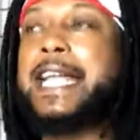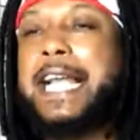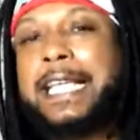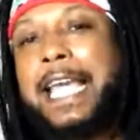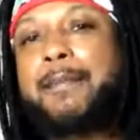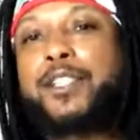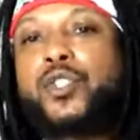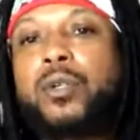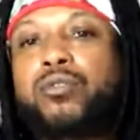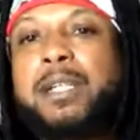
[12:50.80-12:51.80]
And I came
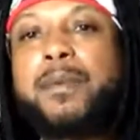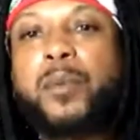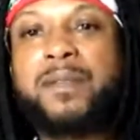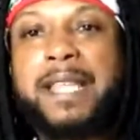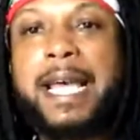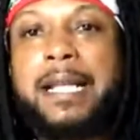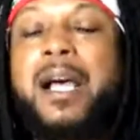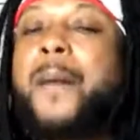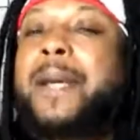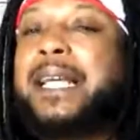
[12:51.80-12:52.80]
into agreement with that
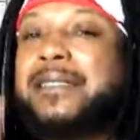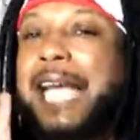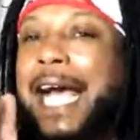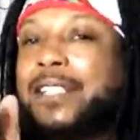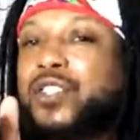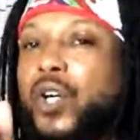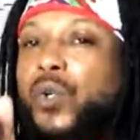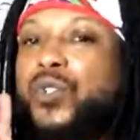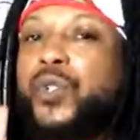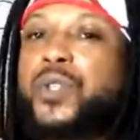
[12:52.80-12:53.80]
because I
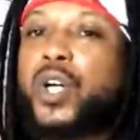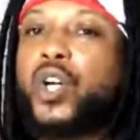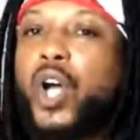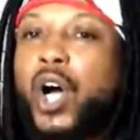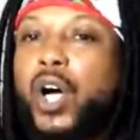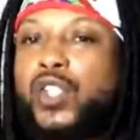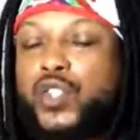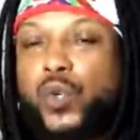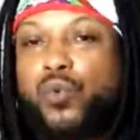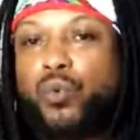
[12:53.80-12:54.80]
told you the
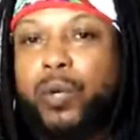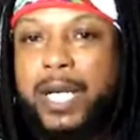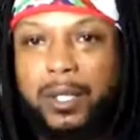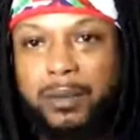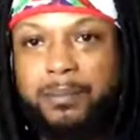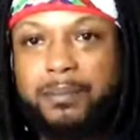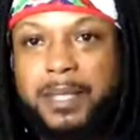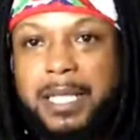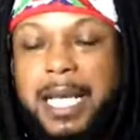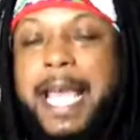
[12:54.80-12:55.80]
causal realm
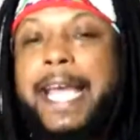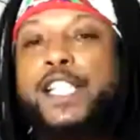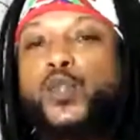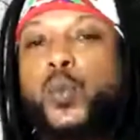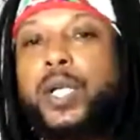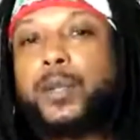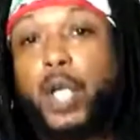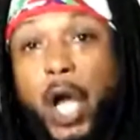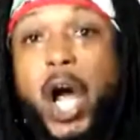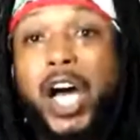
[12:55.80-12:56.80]
is
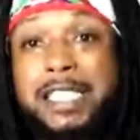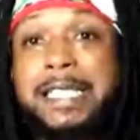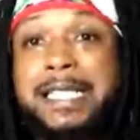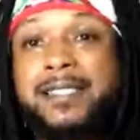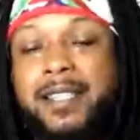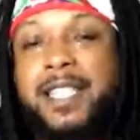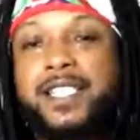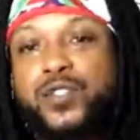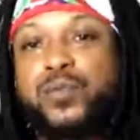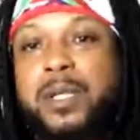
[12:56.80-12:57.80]
what causes
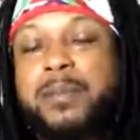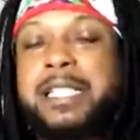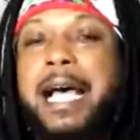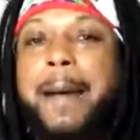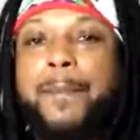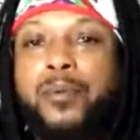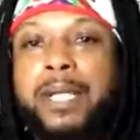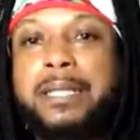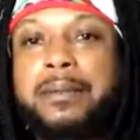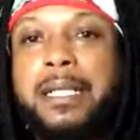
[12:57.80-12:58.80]
this realm to
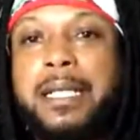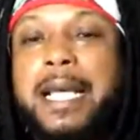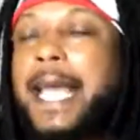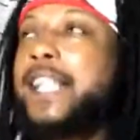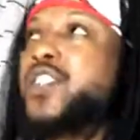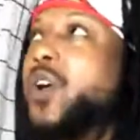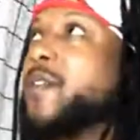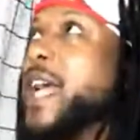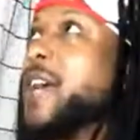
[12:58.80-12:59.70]
operate. And so if